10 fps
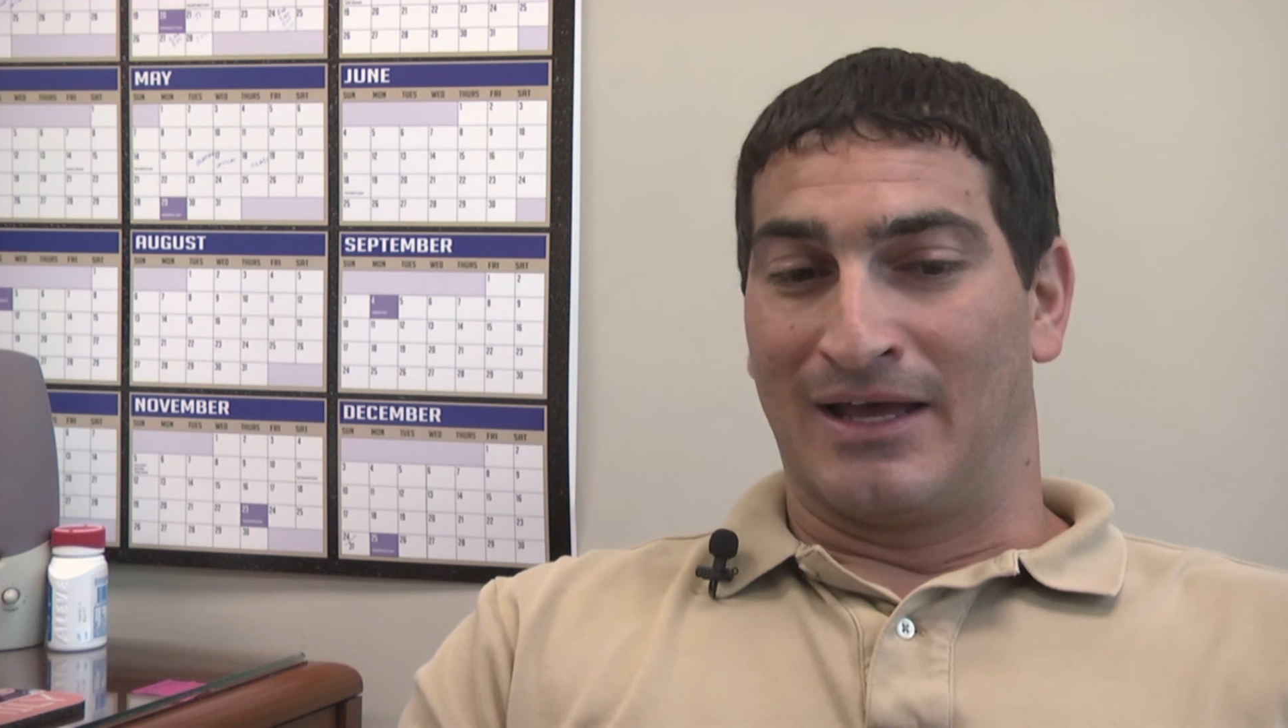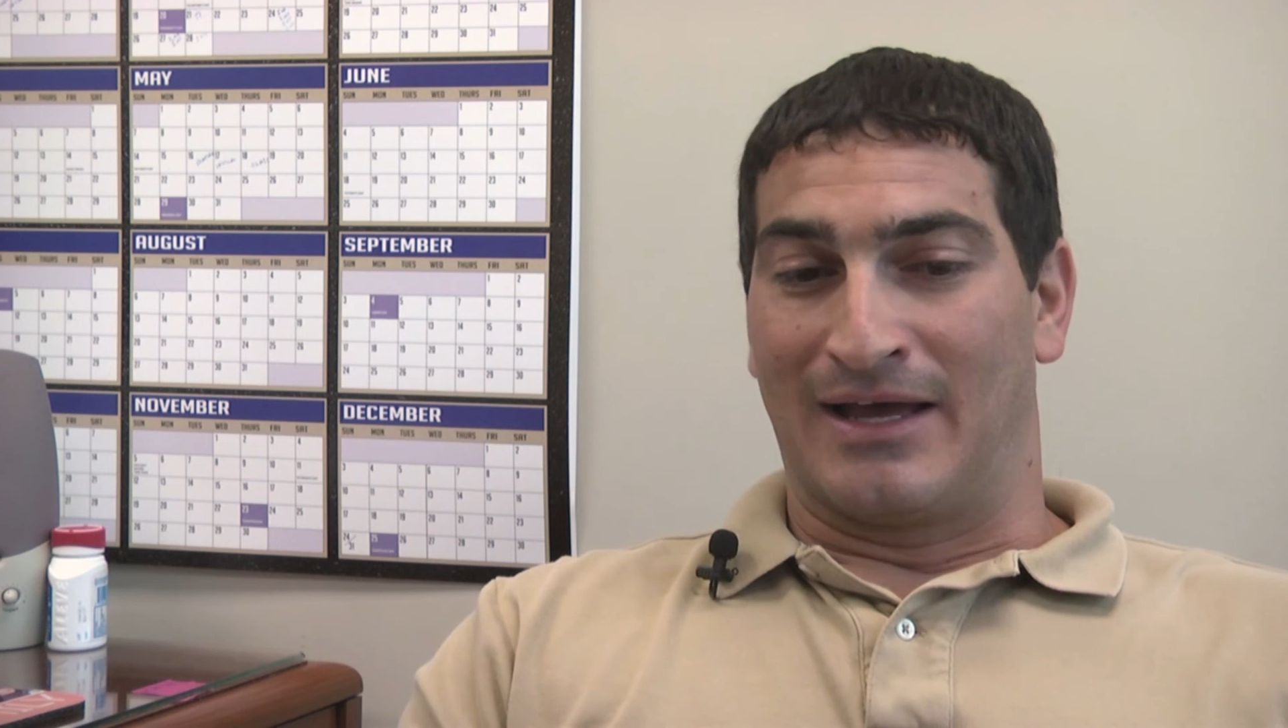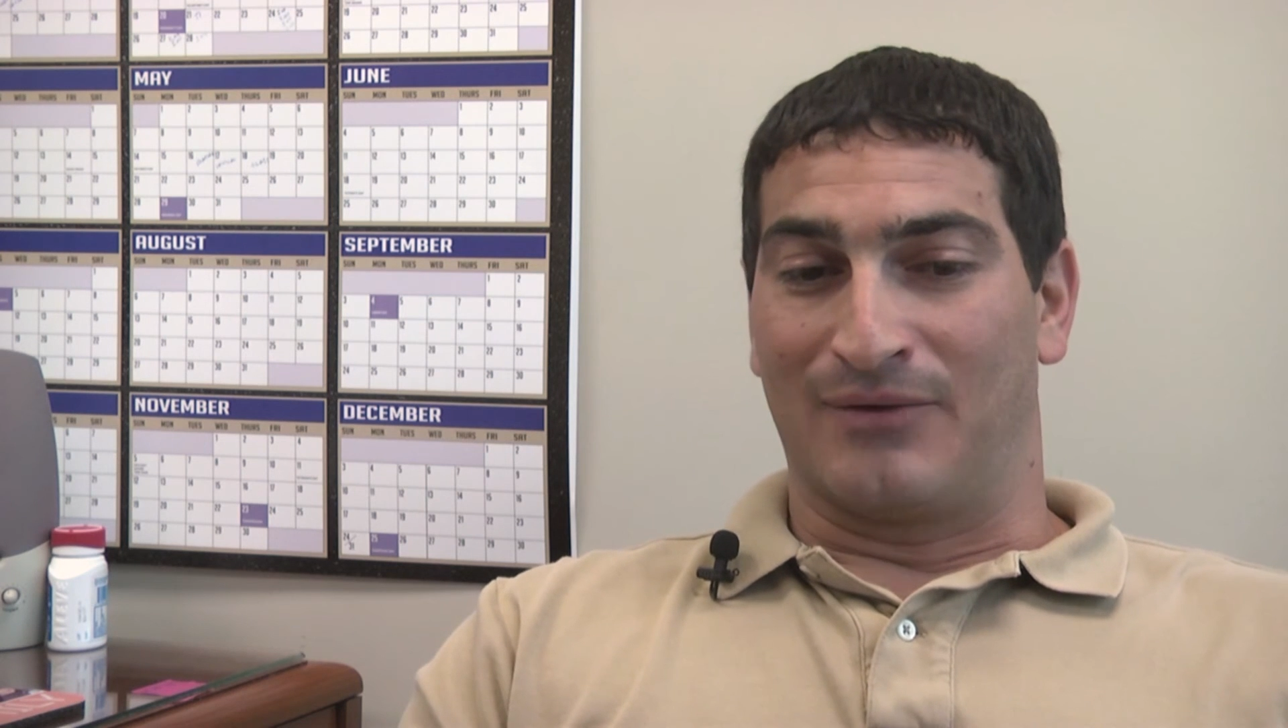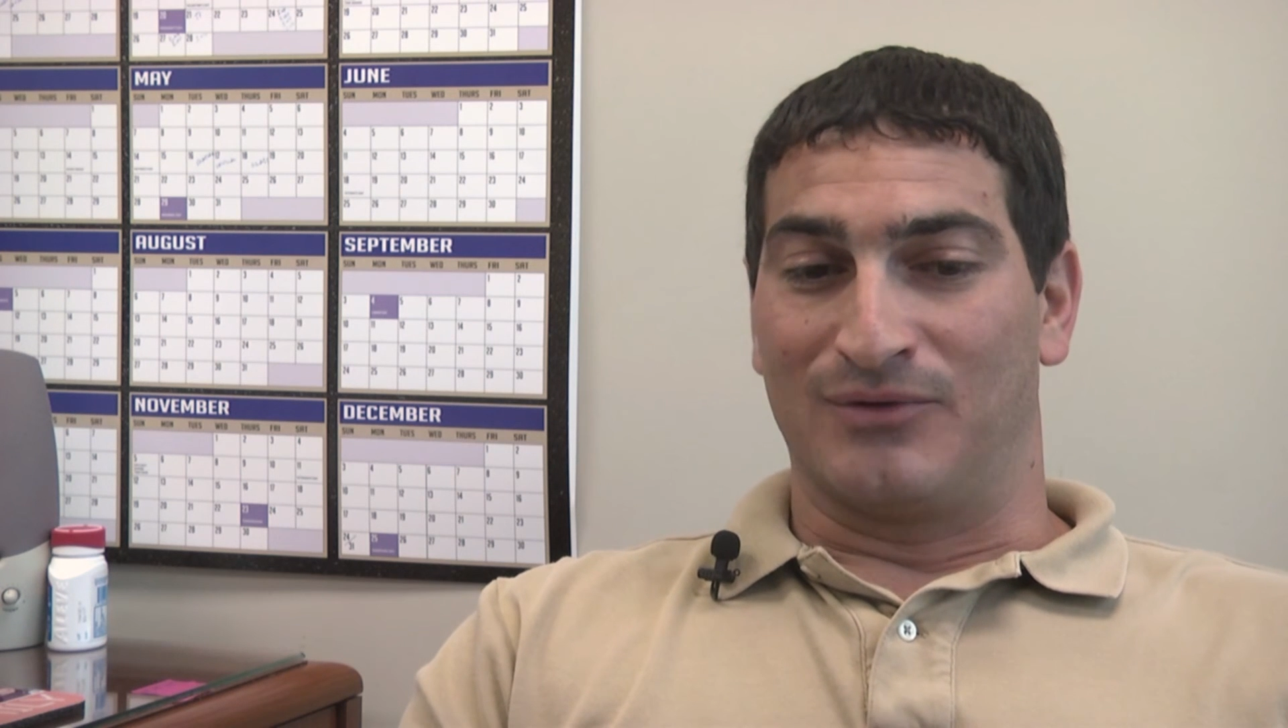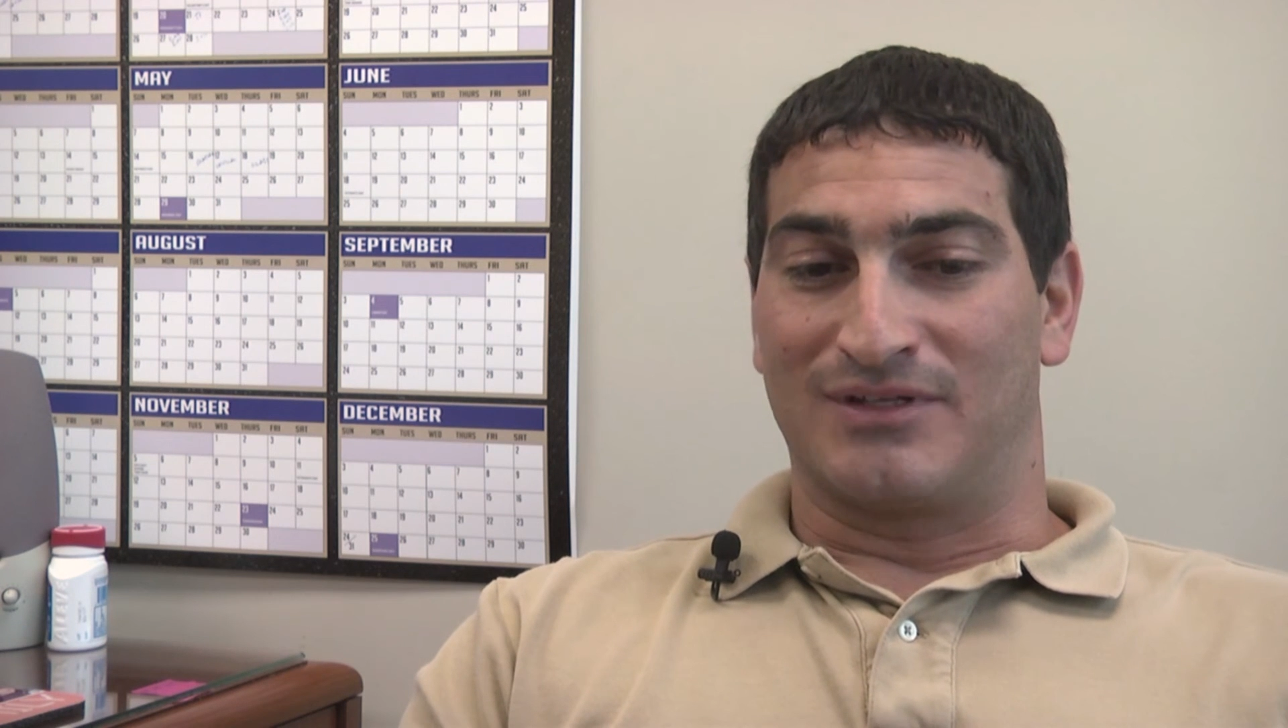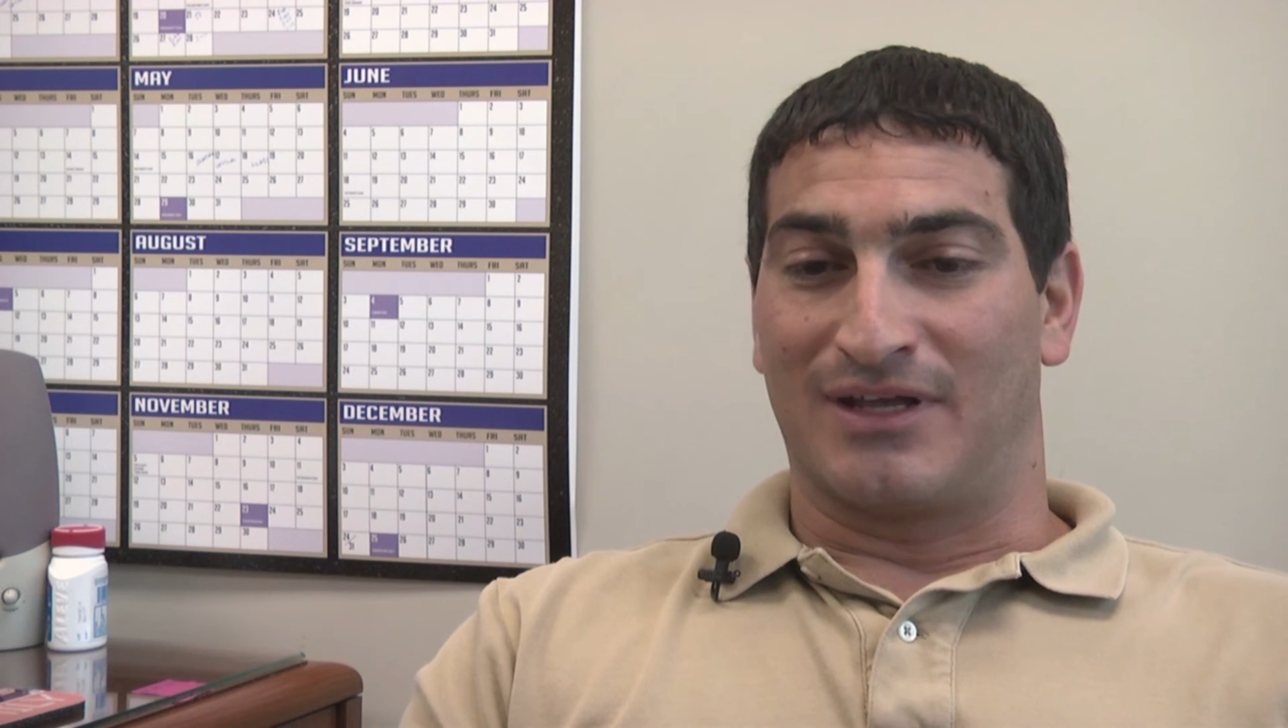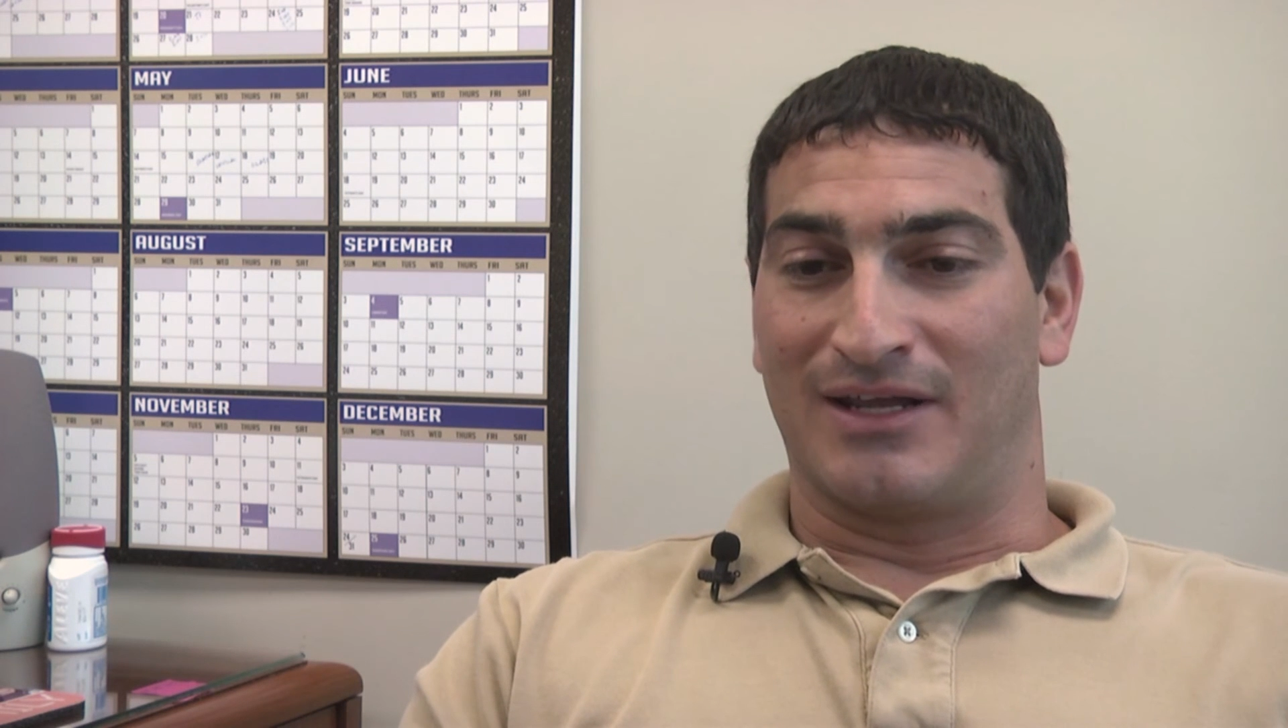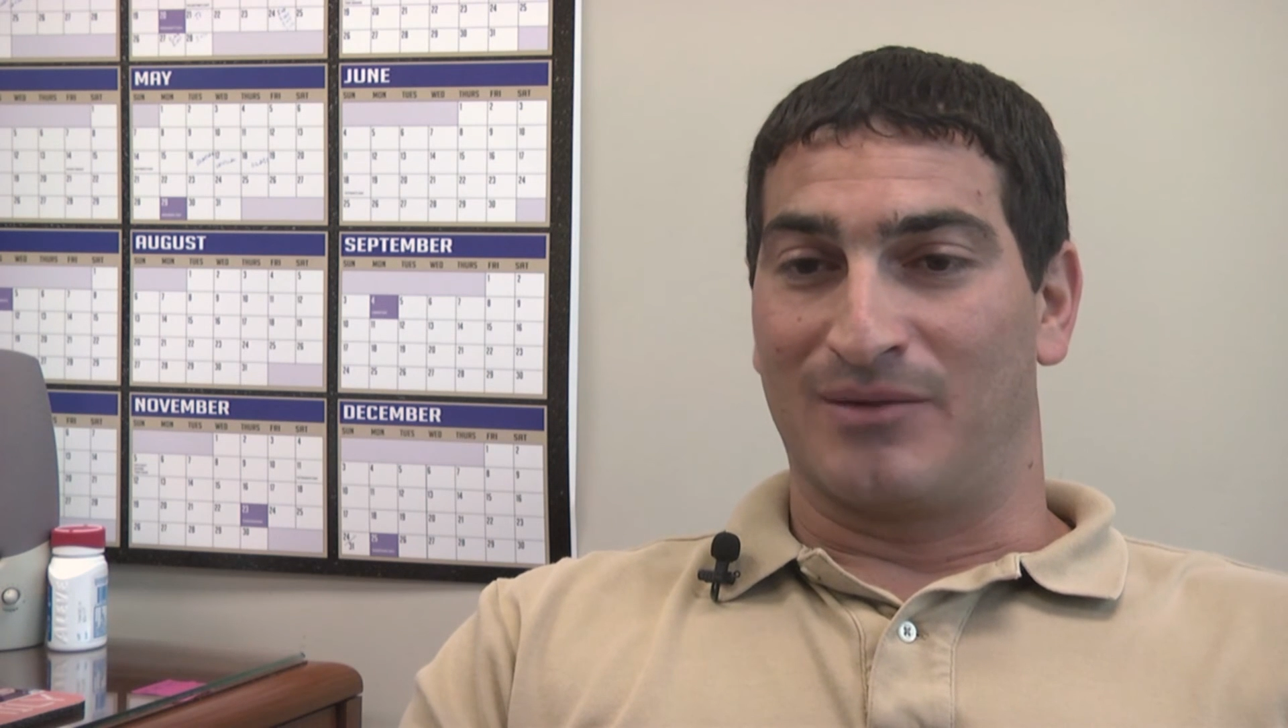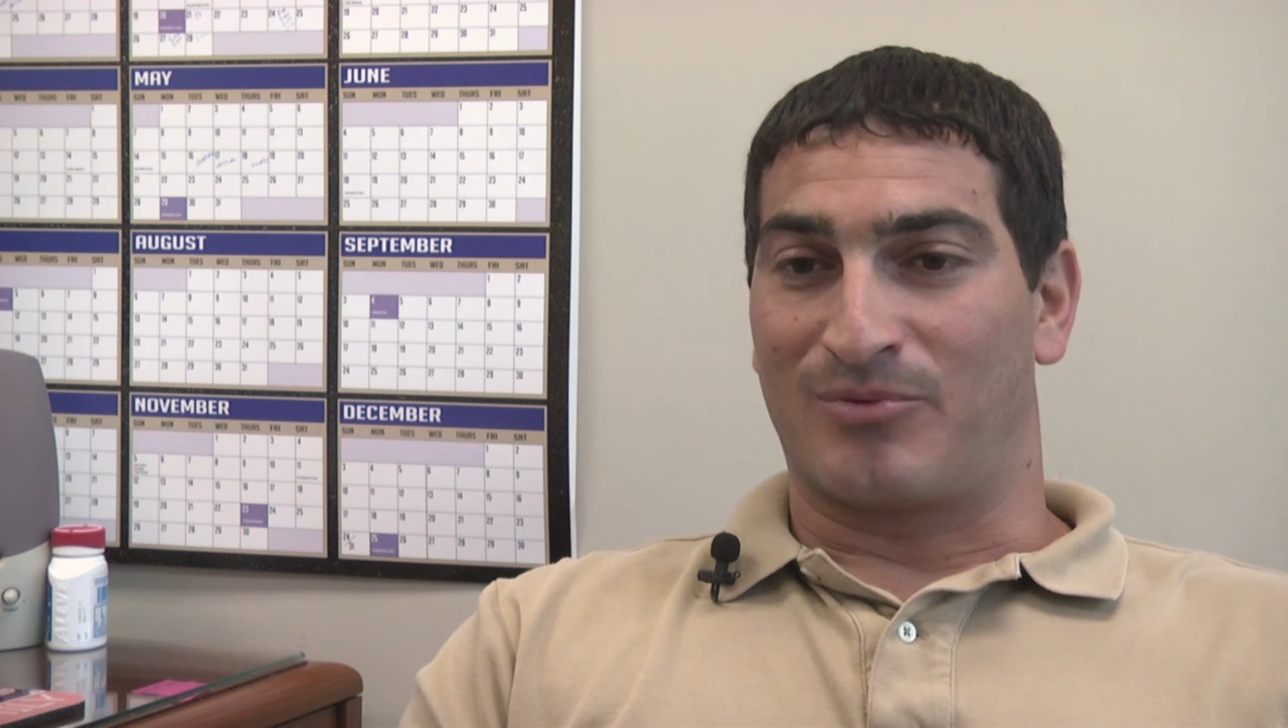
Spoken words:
I would say it